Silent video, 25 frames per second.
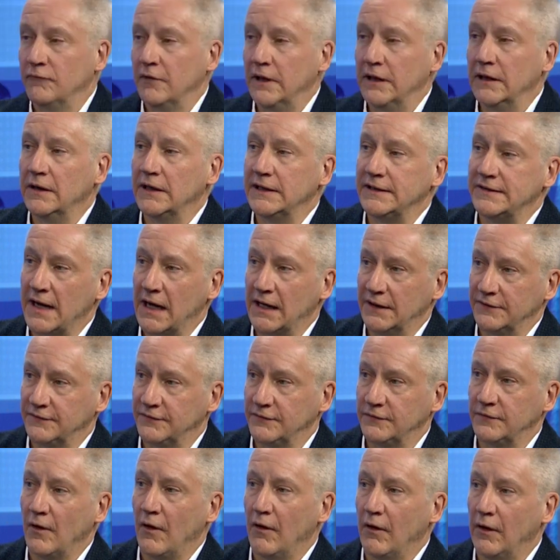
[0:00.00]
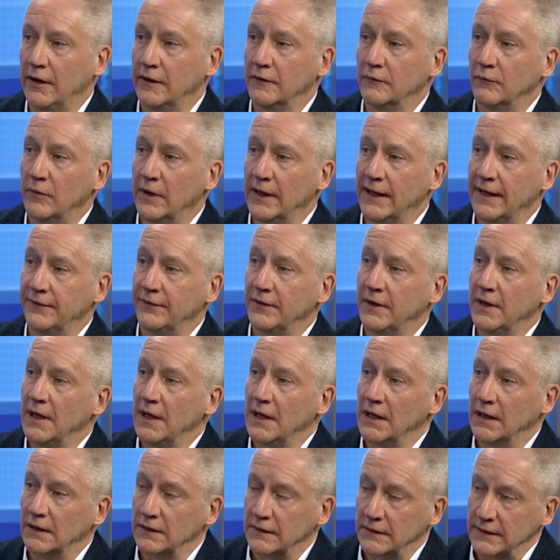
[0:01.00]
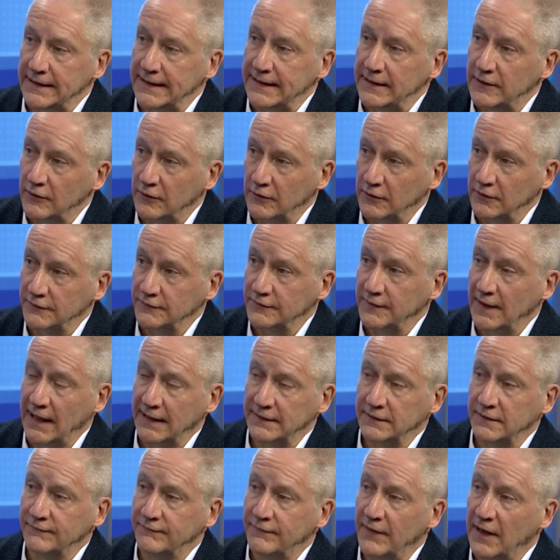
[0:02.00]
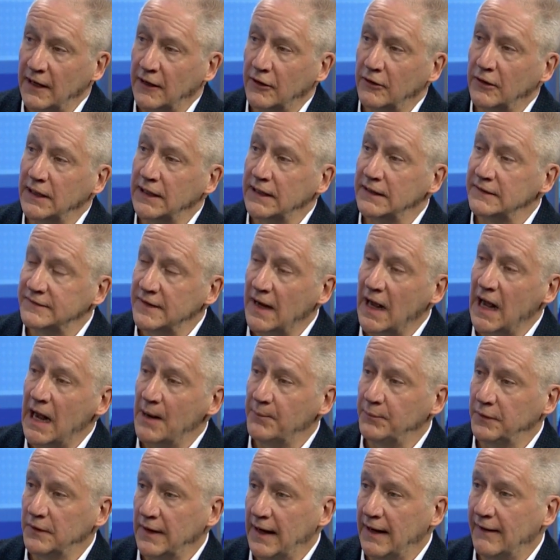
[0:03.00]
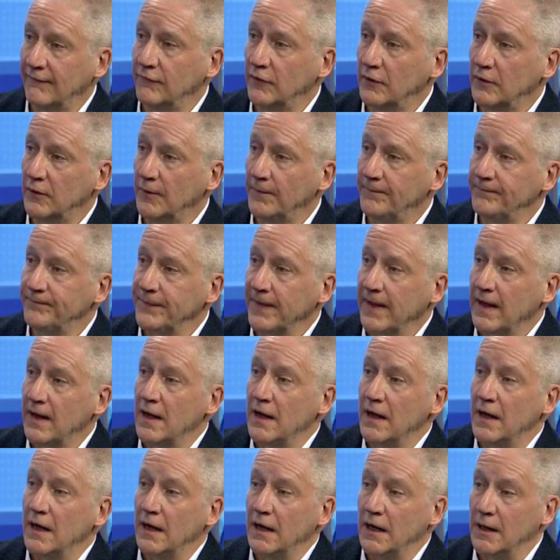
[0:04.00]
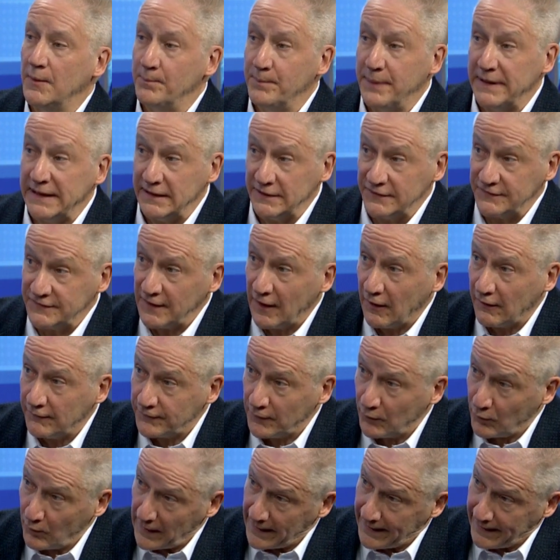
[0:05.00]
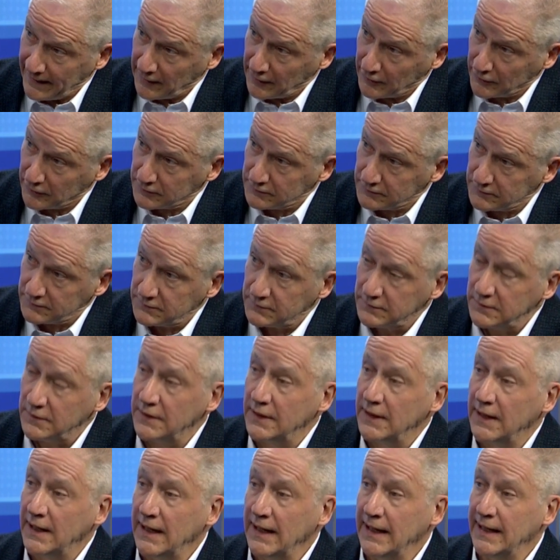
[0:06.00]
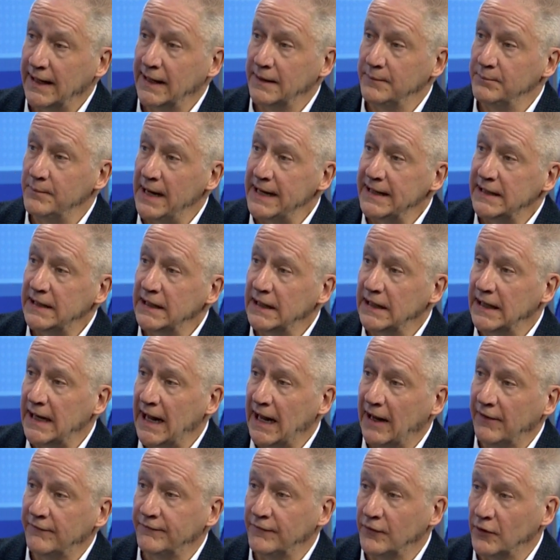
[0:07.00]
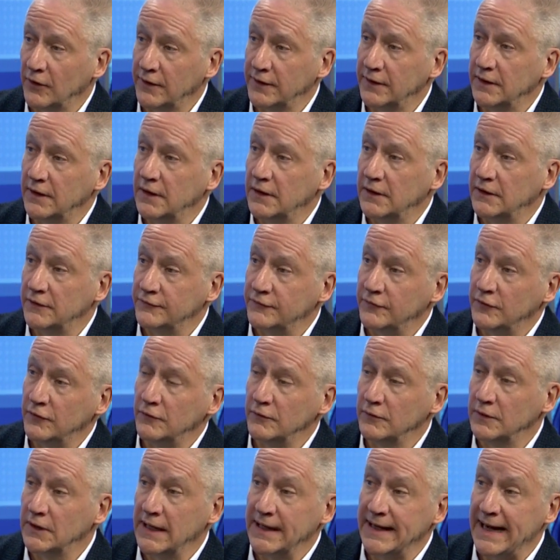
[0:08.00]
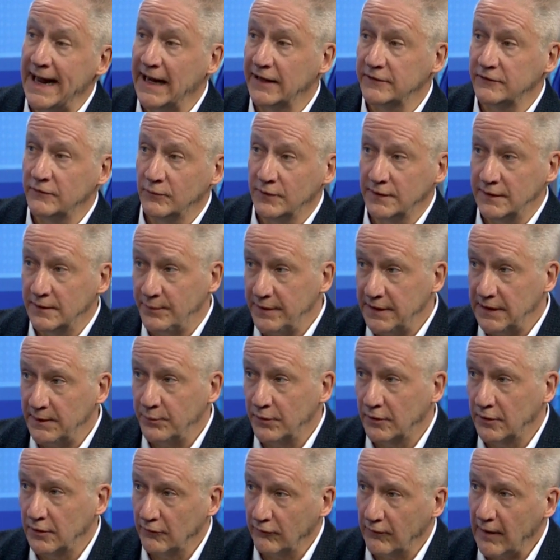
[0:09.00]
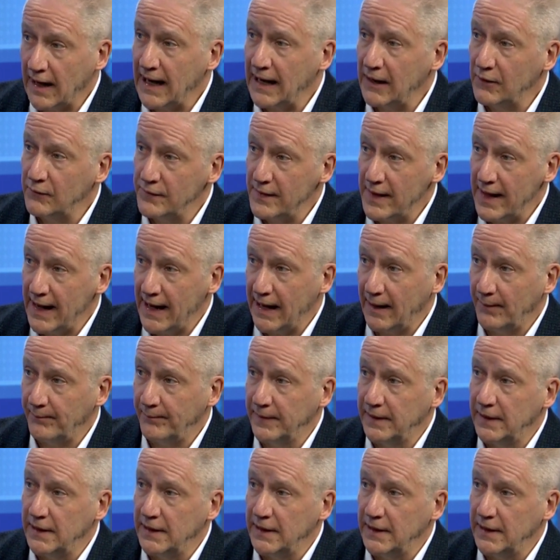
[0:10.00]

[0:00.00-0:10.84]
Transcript: really does start with leaders at the very top level being self aware and making an effort to connect with the people around them